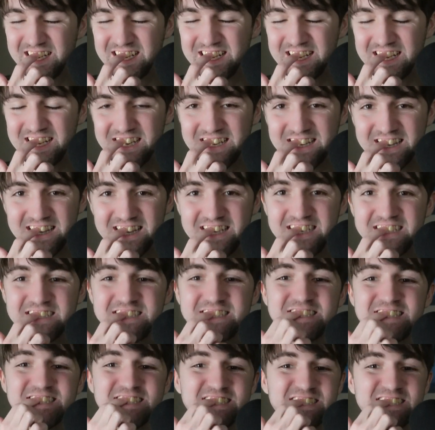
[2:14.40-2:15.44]

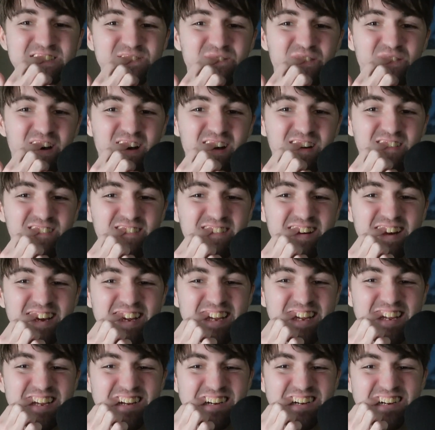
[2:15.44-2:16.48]
this spot right
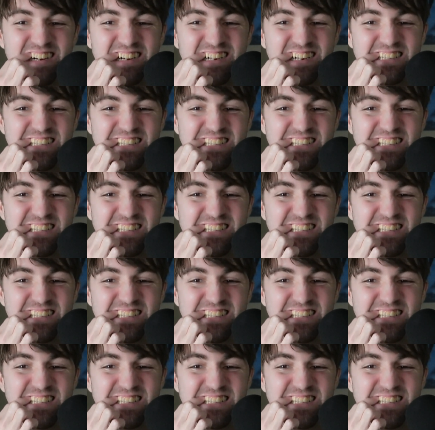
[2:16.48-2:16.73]
here,